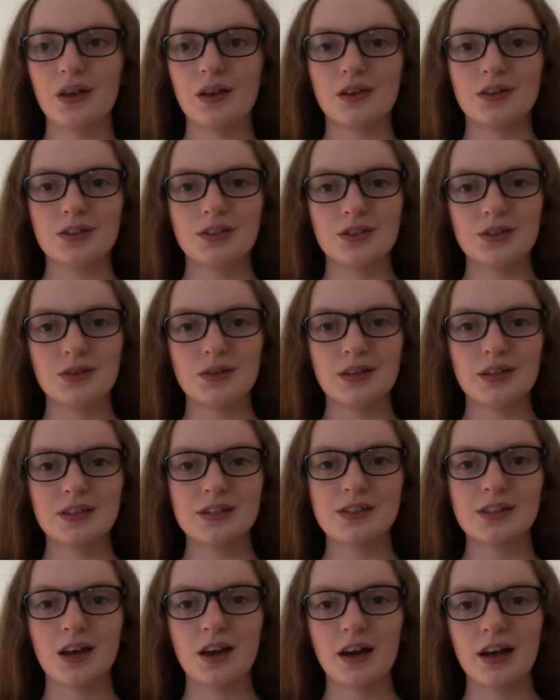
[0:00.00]
To do
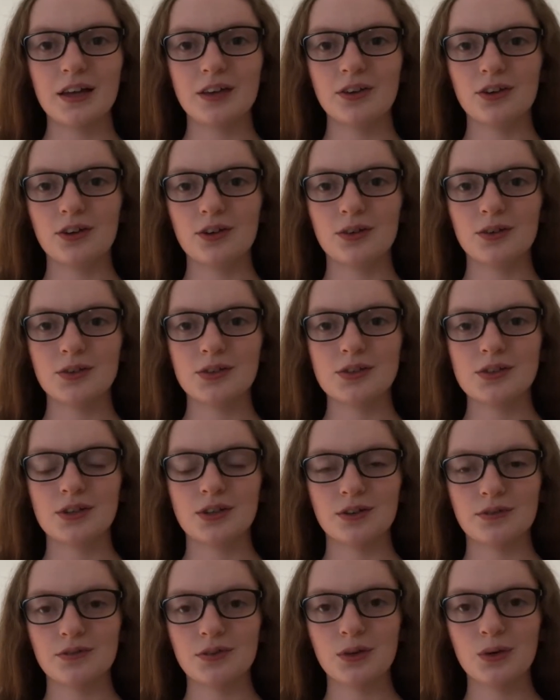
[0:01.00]
this, I used
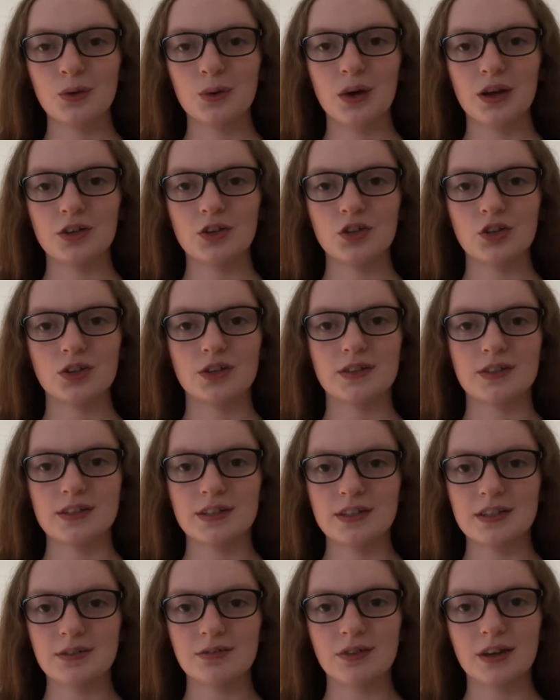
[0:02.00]
a few questions in
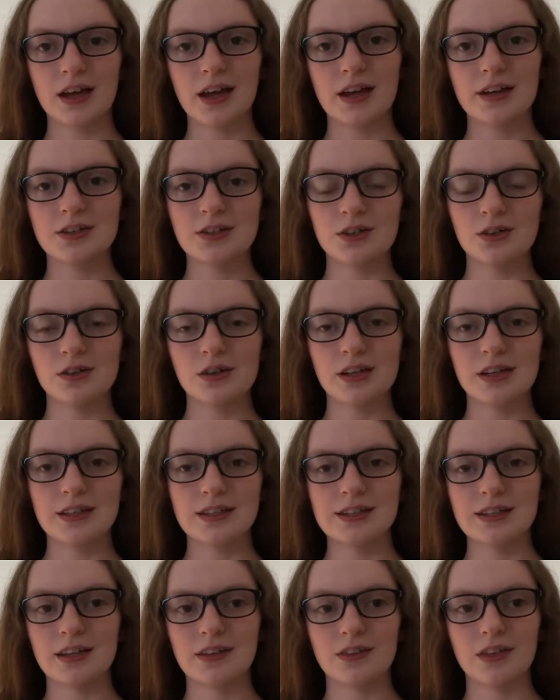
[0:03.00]
different
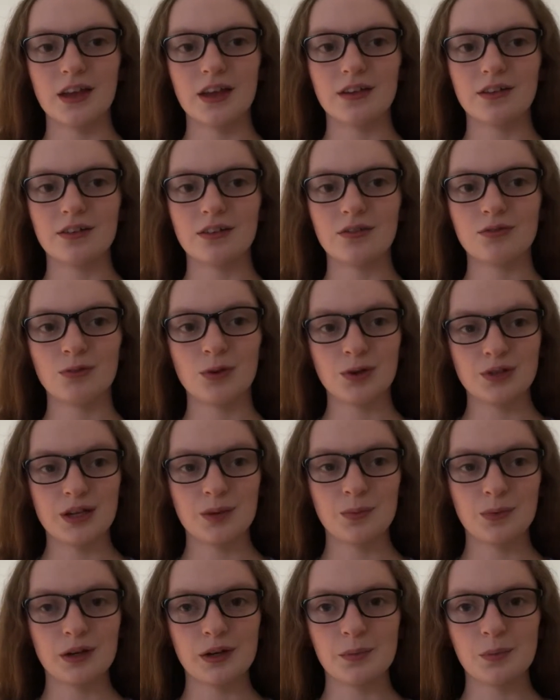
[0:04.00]
categories and then wrote down
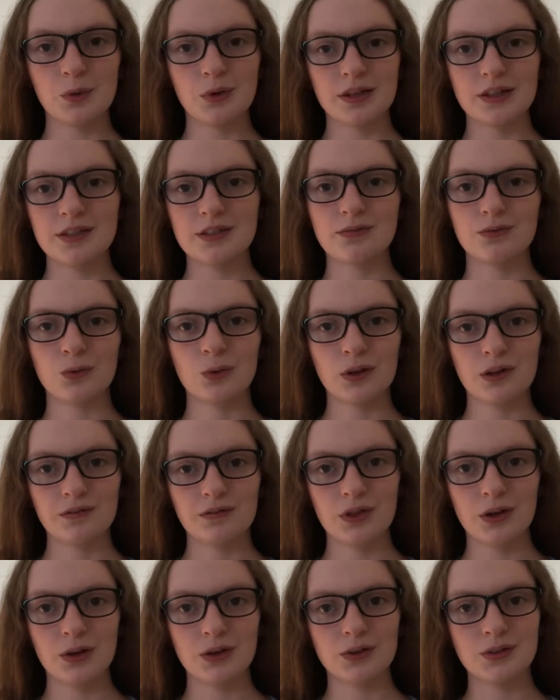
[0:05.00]
bullet points for all of
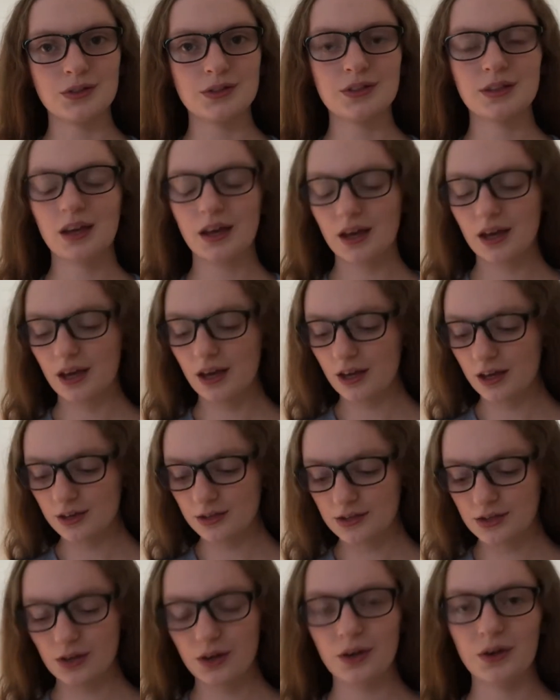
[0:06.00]
those.
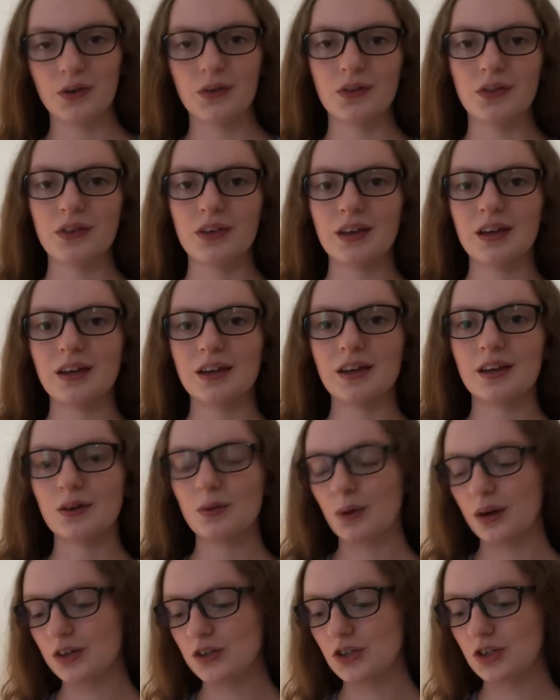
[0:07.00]
So the
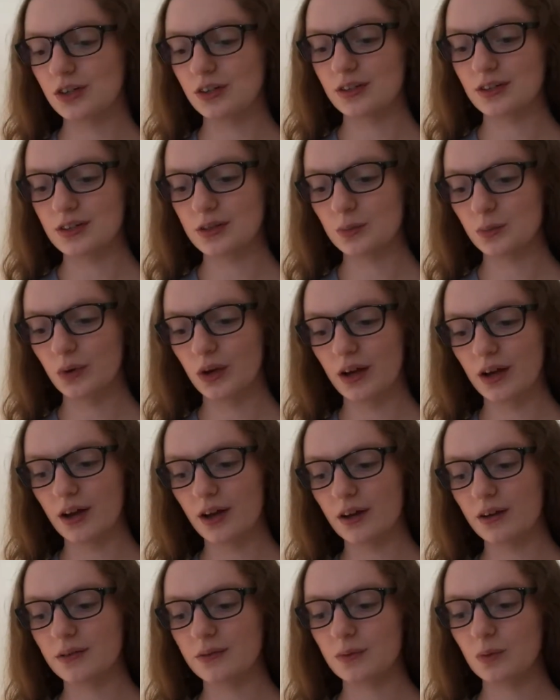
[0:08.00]
questions
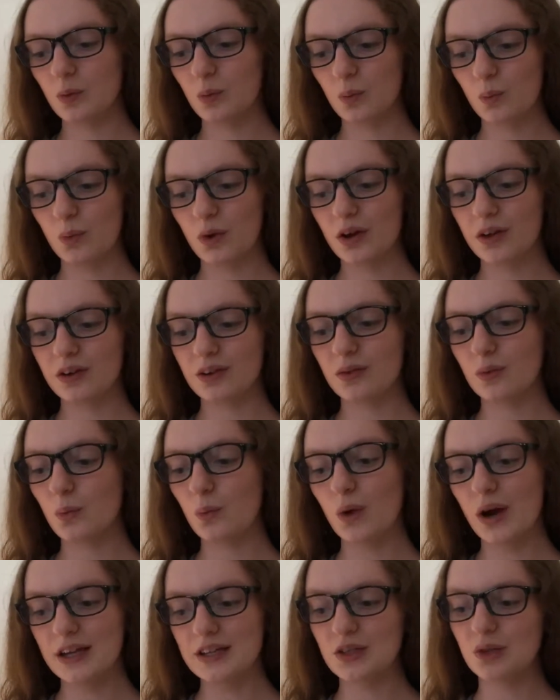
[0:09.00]
were: 1,
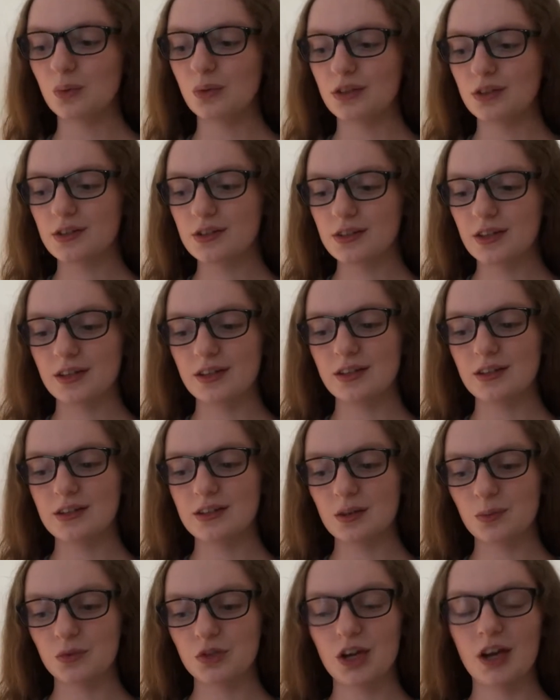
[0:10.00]
why do you want to study this
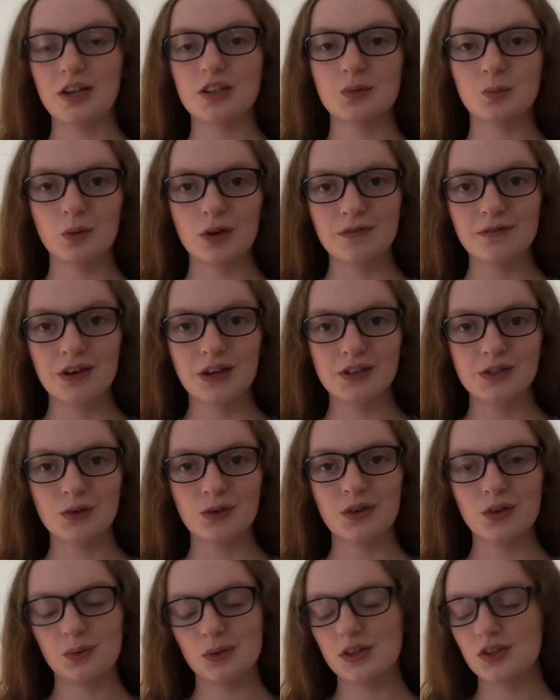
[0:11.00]
subject and what first got
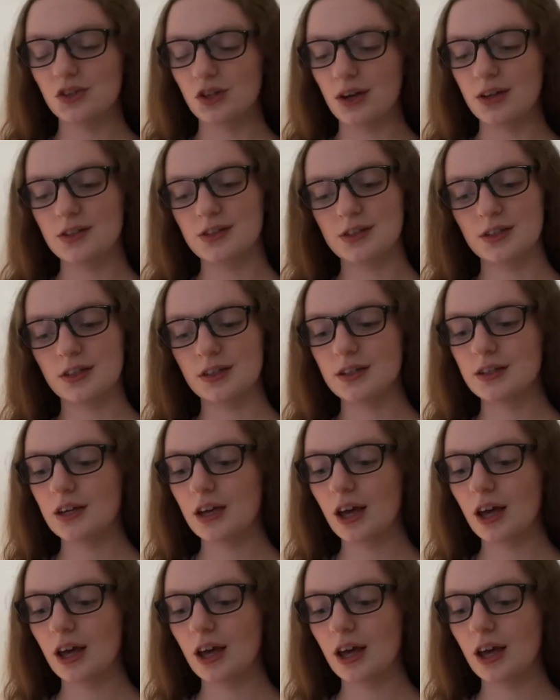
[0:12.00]
you interested?